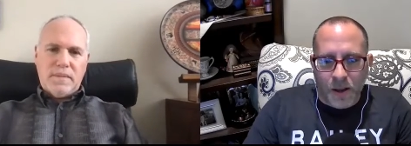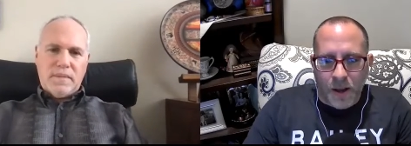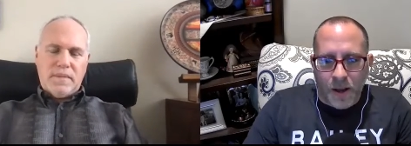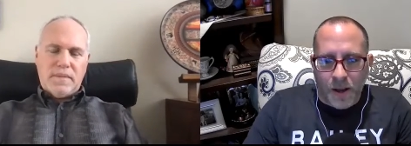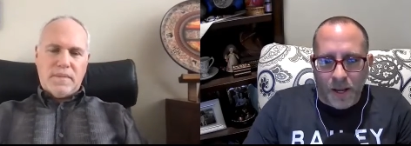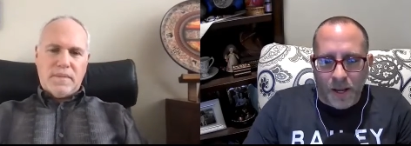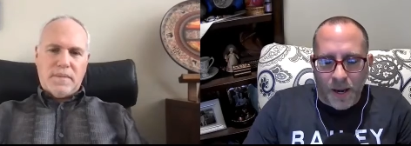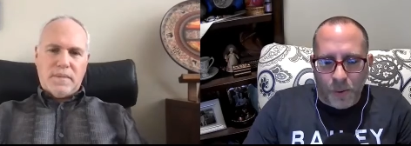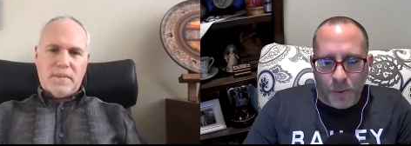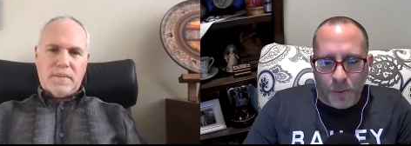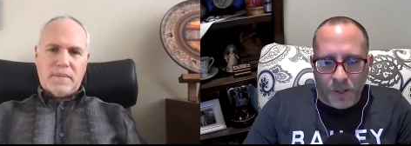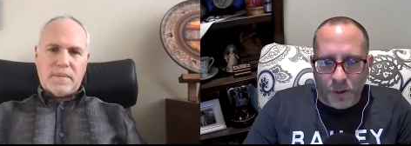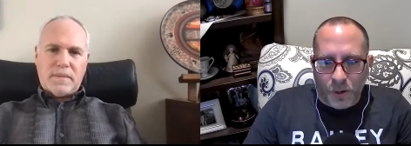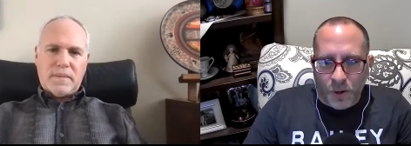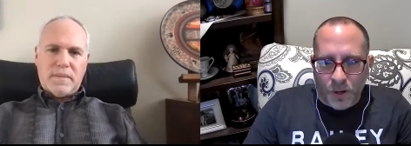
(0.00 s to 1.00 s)
Speaker 1: Uh, and I
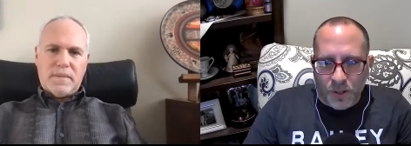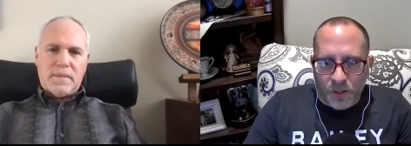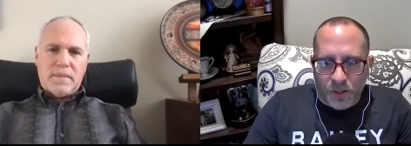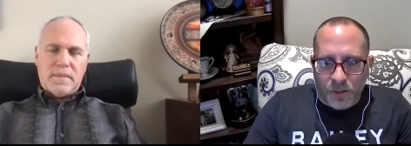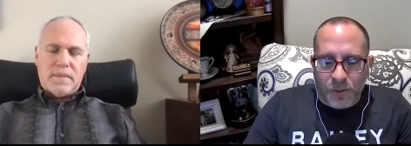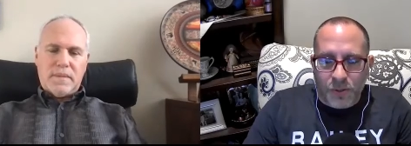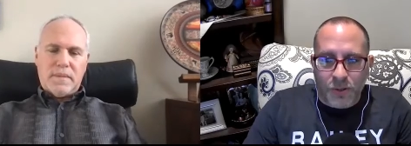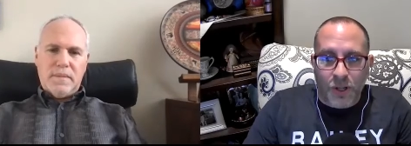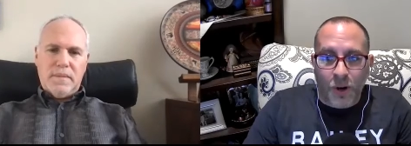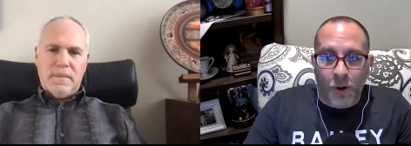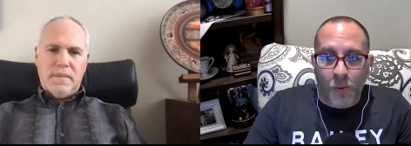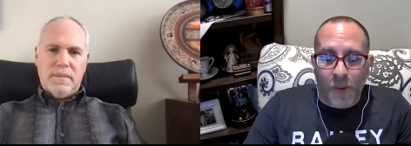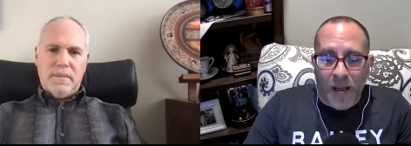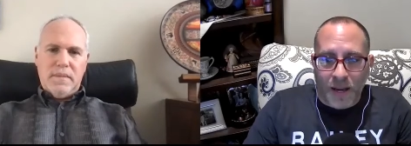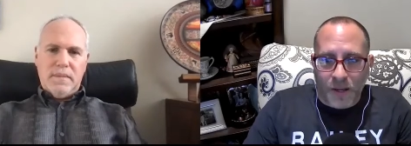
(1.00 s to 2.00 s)
would encourage listeners to
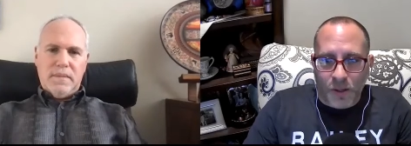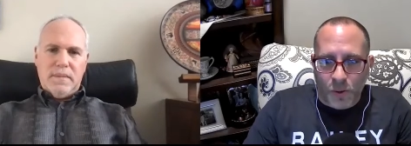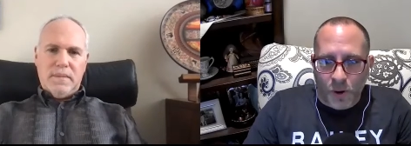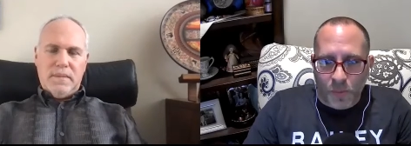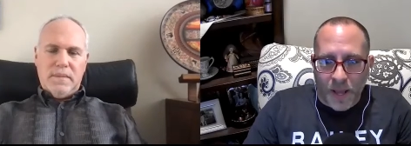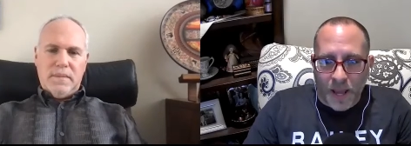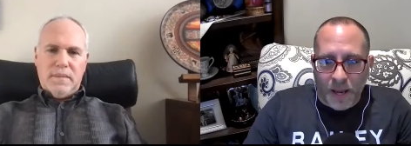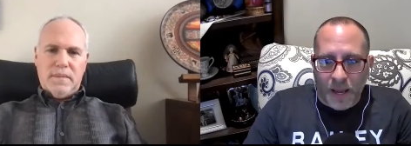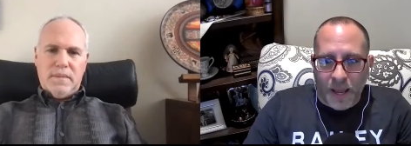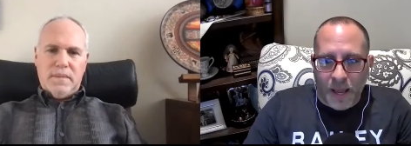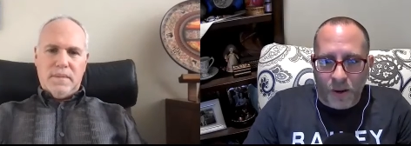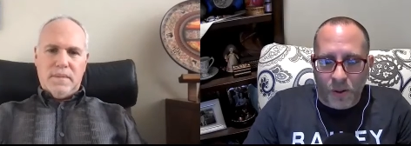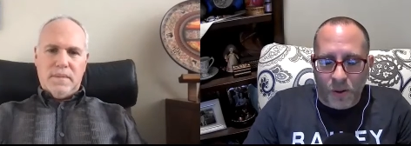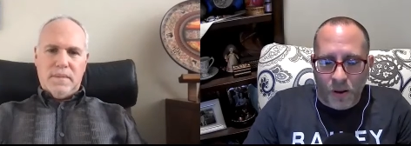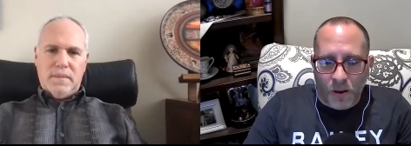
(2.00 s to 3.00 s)
go back into our back
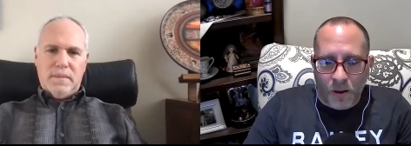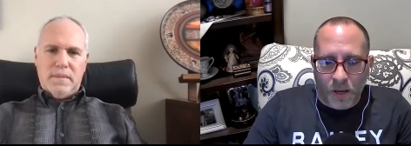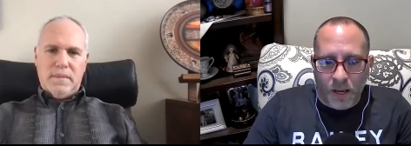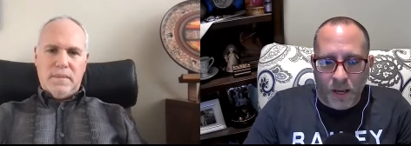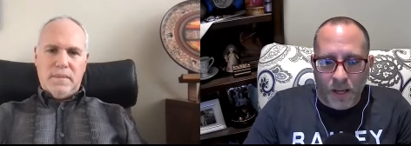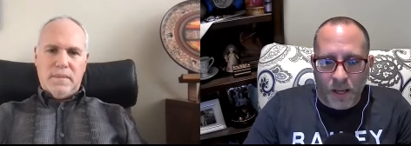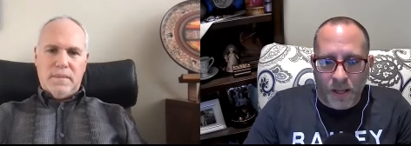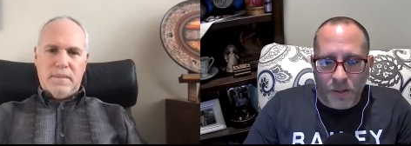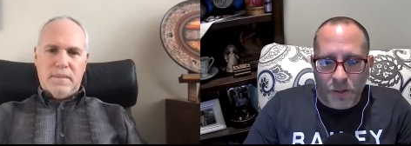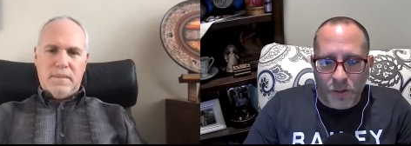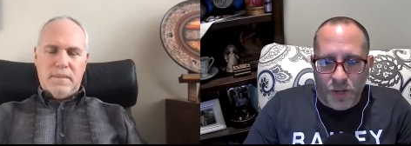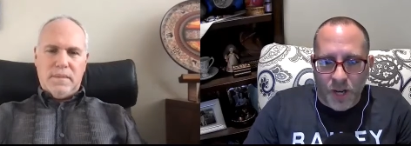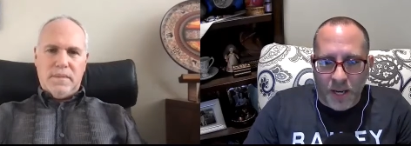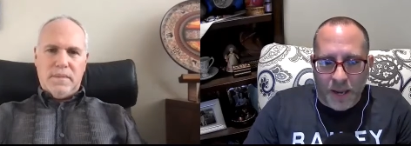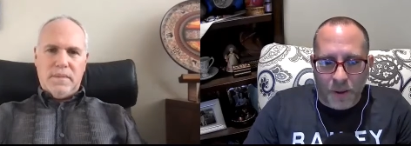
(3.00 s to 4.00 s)
catalog and to
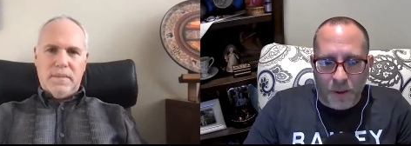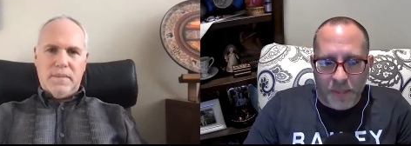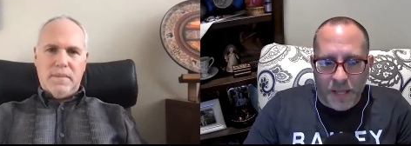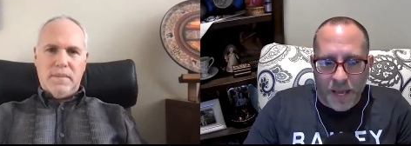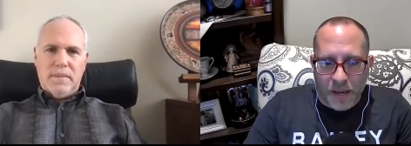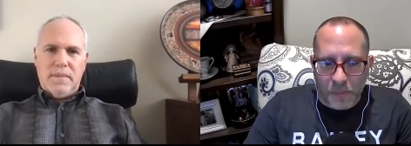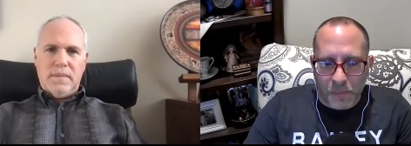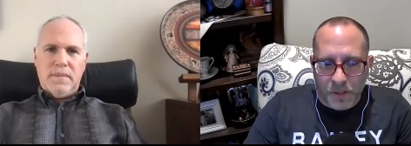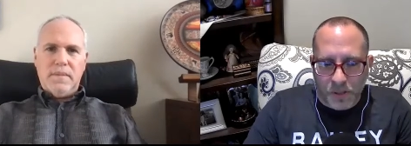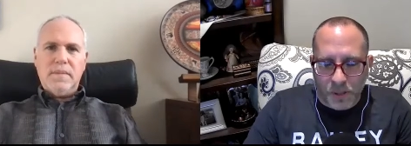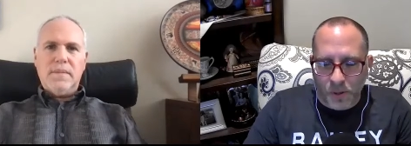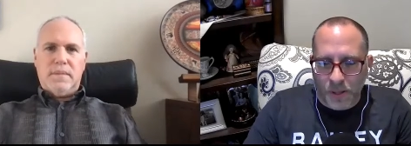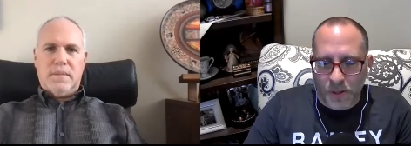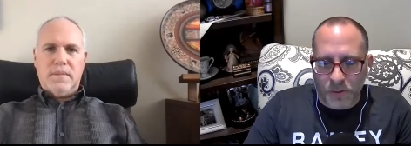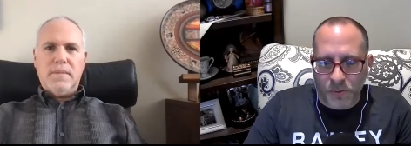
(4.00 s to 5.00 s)
check out that
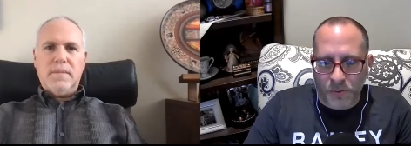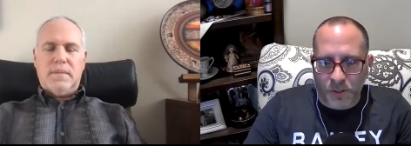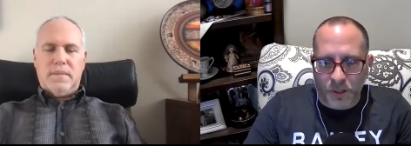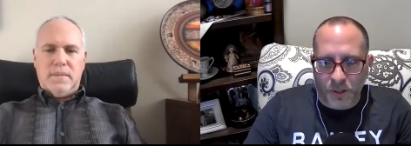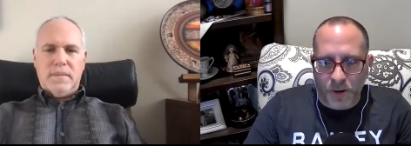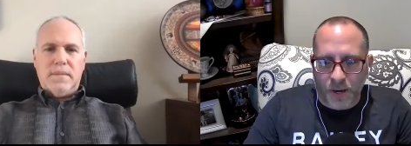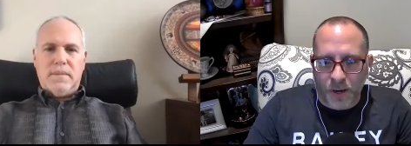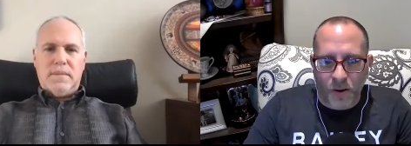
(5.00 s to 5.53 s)
episode. That was a really great